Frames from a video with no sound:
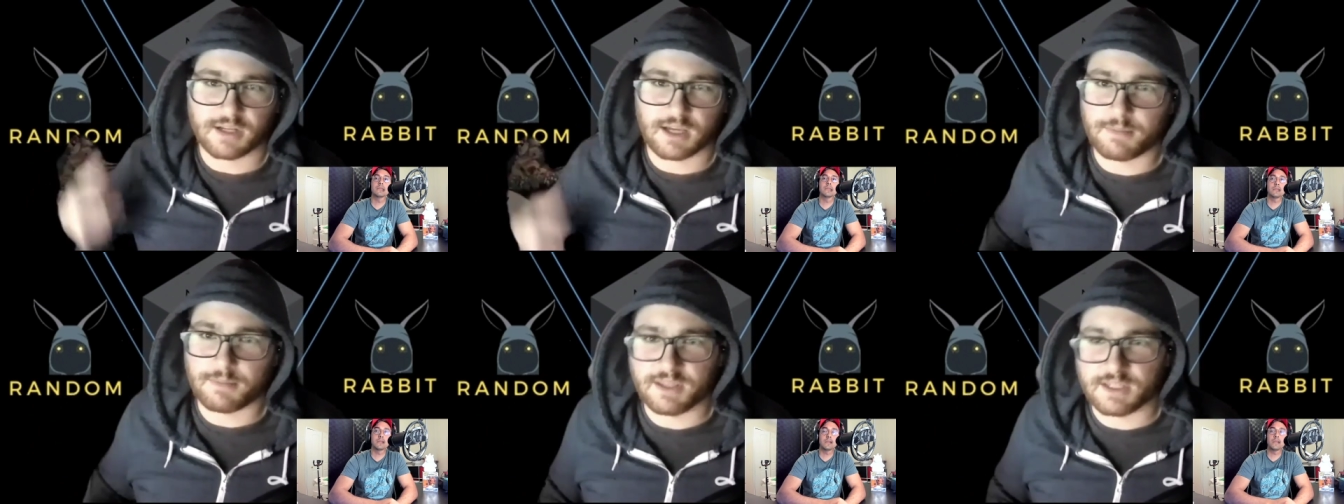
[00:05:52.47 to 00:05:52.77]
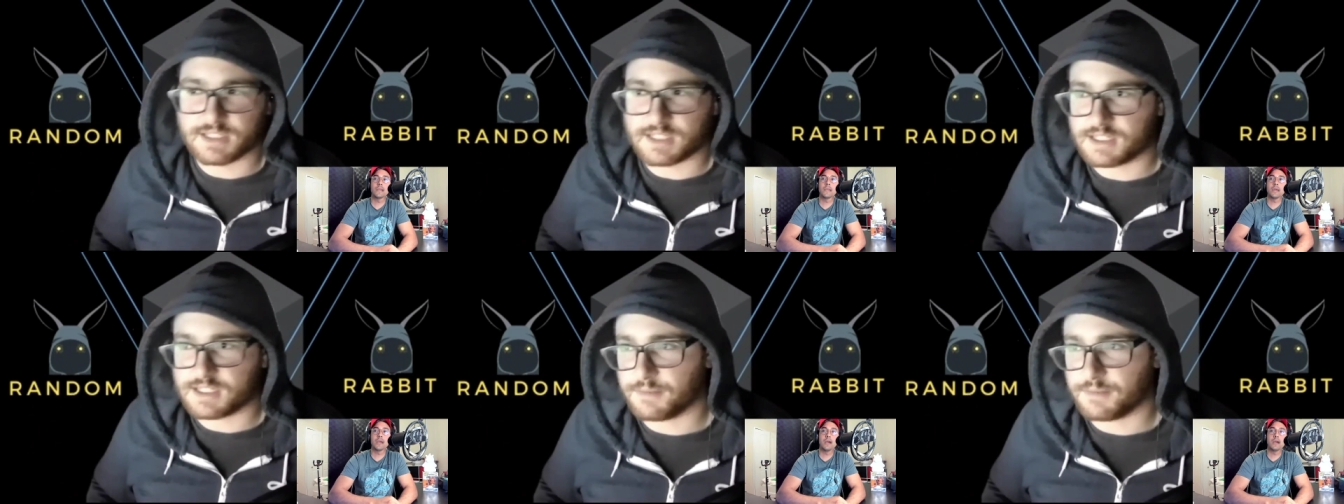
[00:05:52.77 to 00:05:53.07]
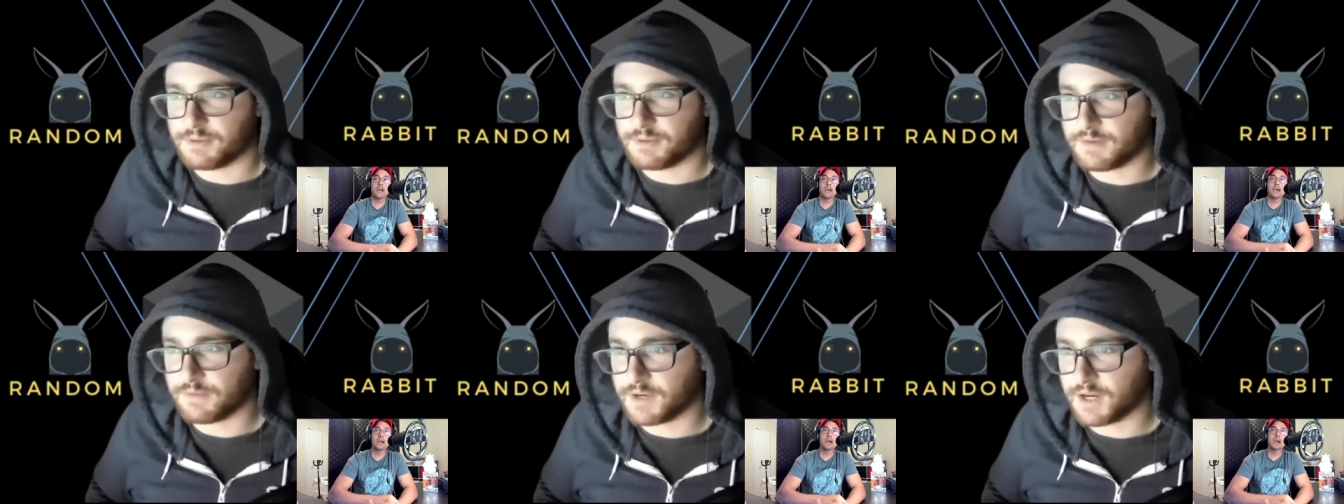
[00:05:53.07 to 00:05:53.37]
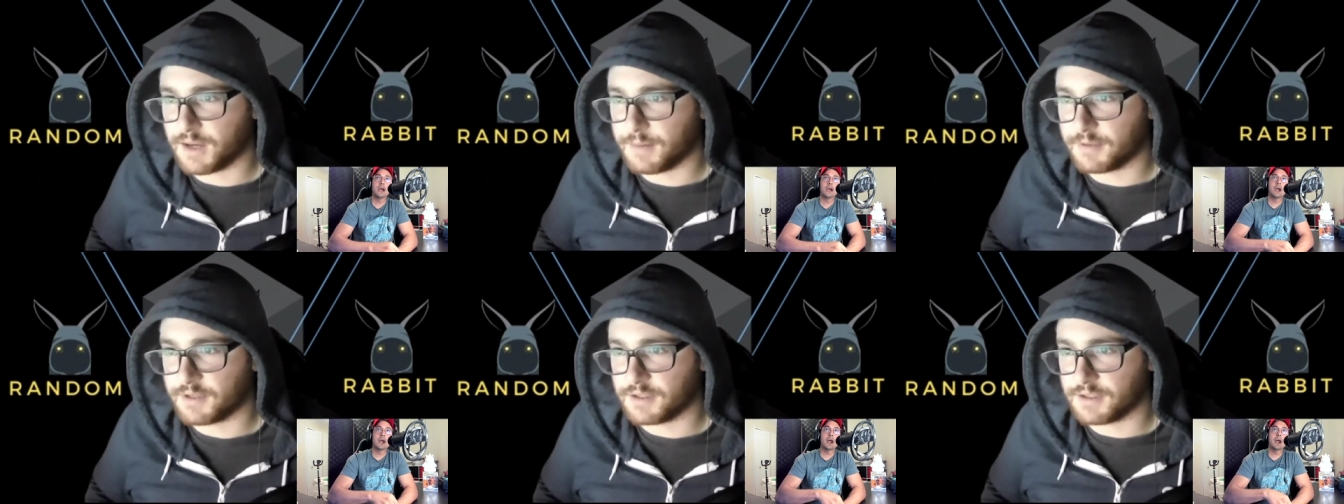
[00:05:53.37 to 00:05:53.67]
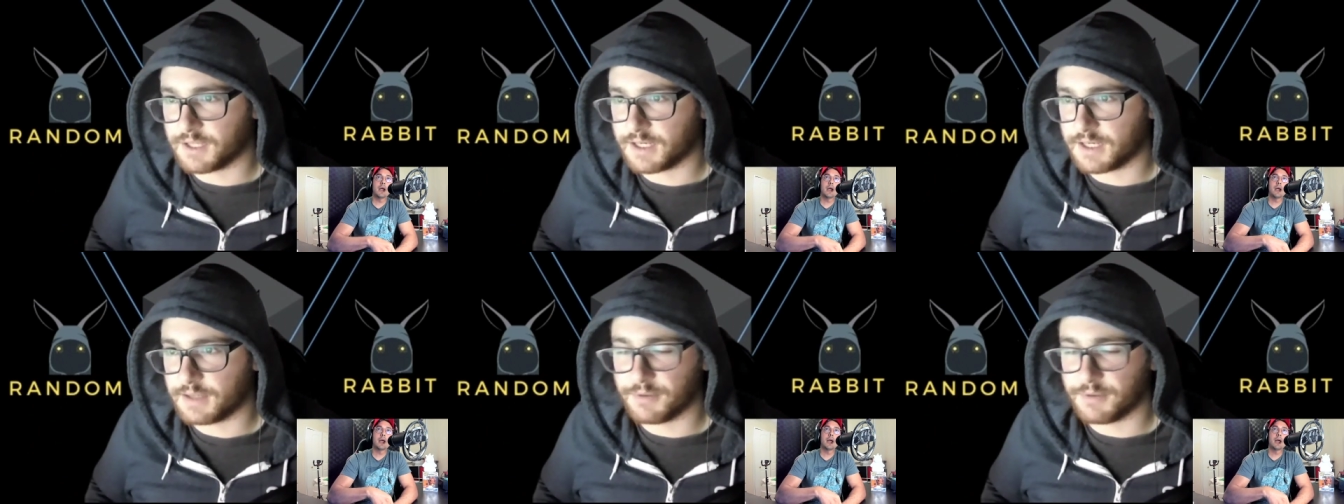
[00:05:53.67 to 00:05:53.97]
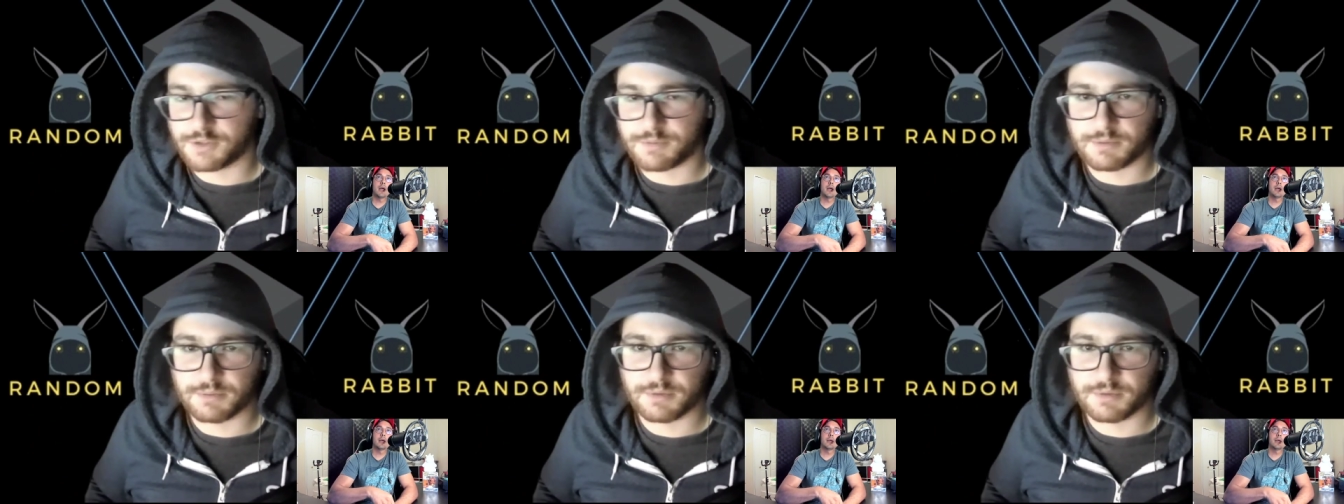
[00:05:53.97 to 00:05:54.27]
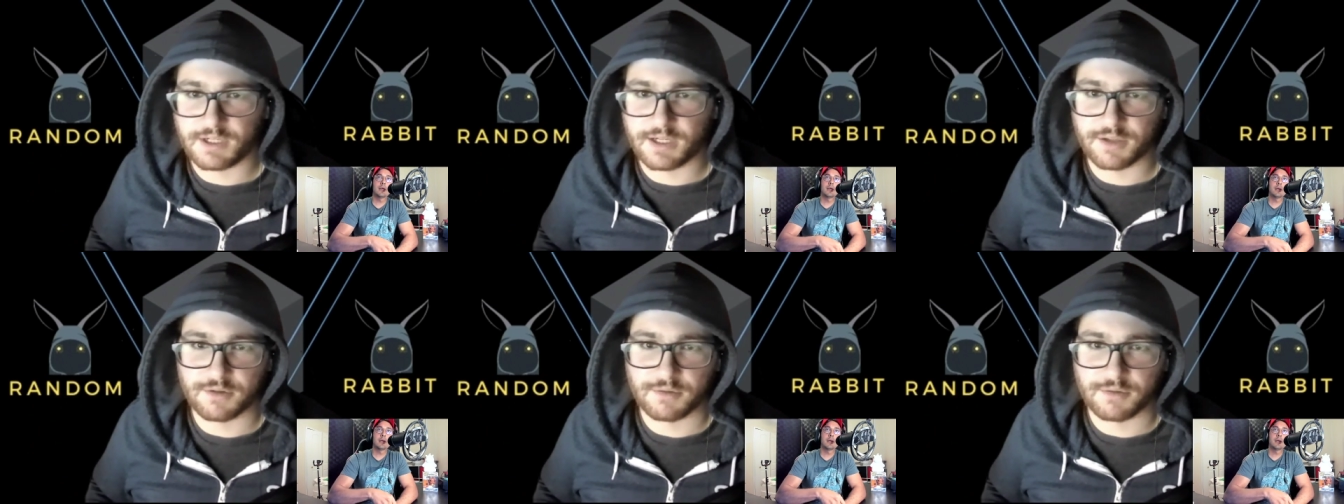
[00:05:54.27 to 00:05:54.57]
I mean, this is the big phenomenon. Get a bunch of people
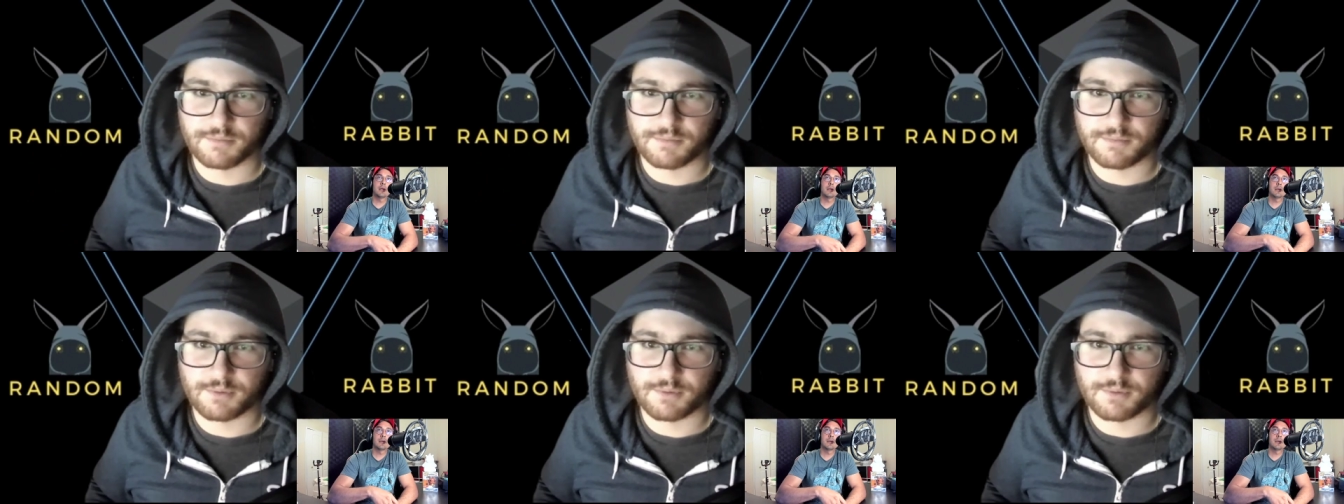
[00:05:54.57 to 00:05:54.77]
together,